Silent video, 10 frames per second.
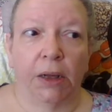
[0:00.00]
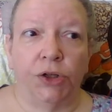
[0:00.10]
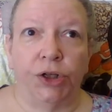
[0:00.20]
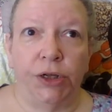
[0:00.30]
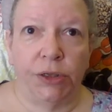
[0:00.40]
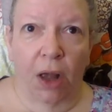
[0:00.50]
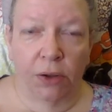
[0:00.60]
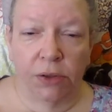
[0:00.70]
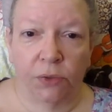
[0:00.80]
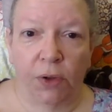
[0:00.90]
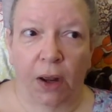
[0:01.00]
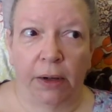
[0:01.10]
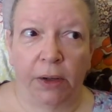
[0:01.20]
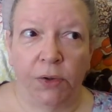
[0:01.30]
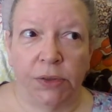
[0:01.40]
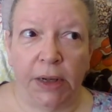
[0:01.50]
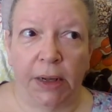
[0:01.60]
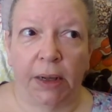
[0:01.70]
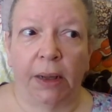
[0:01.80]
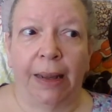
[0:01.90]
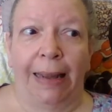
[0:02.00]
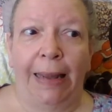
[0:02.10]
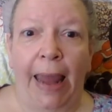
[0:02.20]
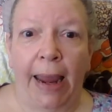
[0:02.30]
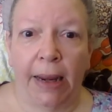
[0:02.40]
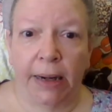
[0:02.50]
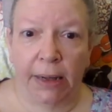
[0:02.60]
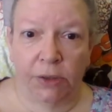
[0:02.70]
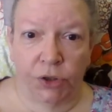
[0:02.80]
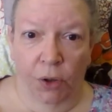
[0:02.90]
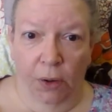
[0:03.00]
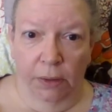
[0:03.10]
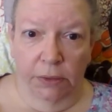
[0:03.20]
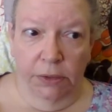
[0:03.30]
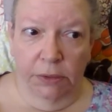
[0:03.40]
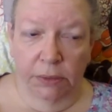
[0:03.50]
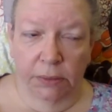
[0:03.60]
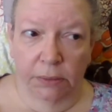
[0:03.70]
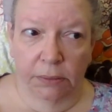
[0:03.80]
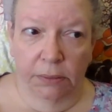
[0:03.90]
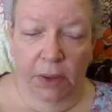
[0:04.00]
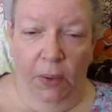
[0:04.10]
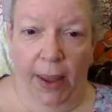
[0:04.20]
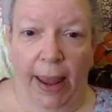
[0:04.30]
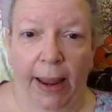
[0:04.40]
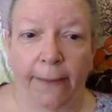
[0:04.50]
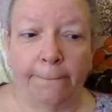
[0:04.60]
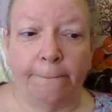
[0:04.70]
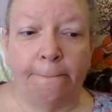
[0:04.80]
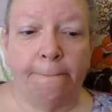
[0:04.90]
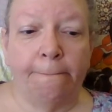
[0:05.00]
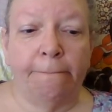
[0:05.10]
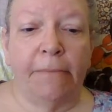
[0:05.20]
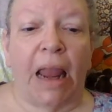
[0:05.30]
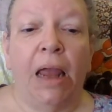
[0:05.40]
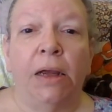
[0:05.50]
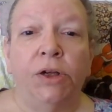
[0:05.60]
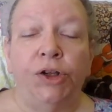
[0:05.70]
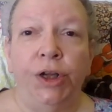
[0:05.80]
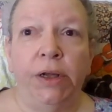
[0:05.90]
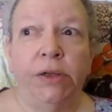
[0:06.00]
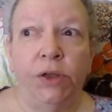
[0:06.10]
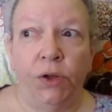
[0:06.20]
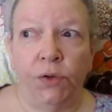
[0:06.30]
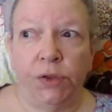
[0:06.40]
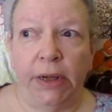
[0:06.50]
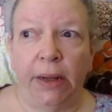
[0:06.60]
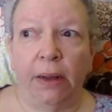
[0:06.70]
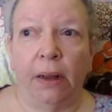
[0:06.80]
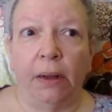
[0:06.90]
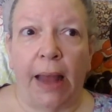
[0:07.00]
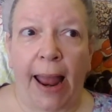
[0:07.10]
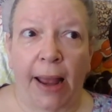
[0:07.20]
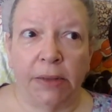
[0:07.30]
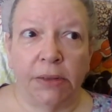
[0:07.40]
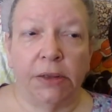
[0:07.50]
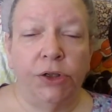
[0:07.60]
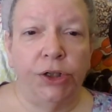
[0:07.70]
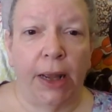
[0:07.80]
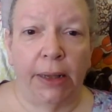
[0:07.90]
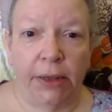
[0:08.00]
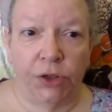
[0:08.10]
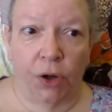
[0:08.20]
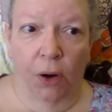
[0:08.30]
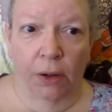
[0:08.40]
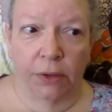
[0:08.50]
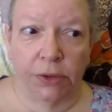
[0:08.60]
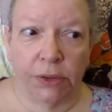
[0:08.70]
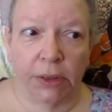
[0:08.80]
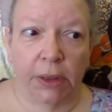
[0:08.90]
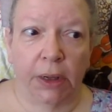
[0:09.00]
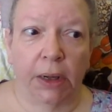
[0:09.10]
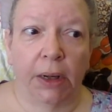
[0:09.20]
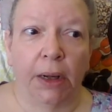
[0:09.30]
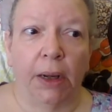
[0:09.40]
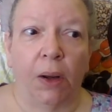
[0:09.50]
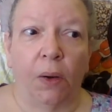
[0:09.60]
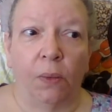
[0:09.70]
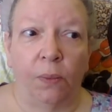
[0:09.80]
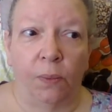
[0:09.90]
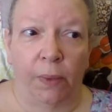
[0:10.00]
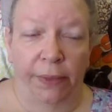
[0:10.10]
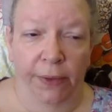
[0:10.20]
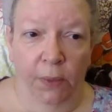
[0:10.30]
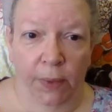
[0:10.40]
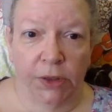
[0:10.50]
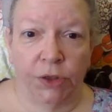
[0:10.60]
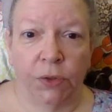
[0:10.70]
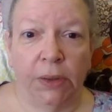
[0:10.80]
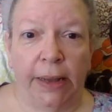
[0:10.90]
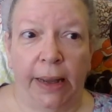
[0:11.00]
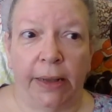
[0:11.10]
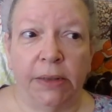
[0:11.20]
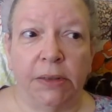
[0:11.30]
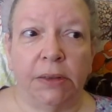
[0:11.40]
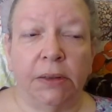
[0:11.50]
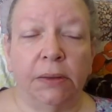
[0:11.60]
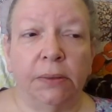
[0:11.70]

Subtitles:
She's also not using canning jars. Okay? She's using glass jelly jars with the original lids.